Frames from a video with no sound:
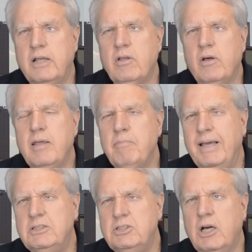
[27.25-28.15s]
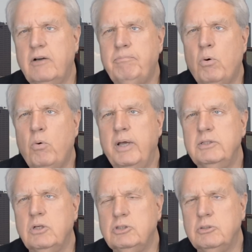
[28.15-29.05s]
I thought he made tough
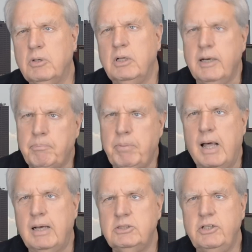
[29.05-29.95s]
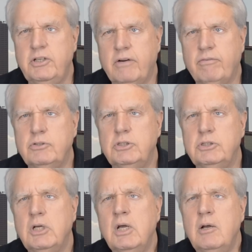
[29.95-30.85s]
points on some clear policy differences,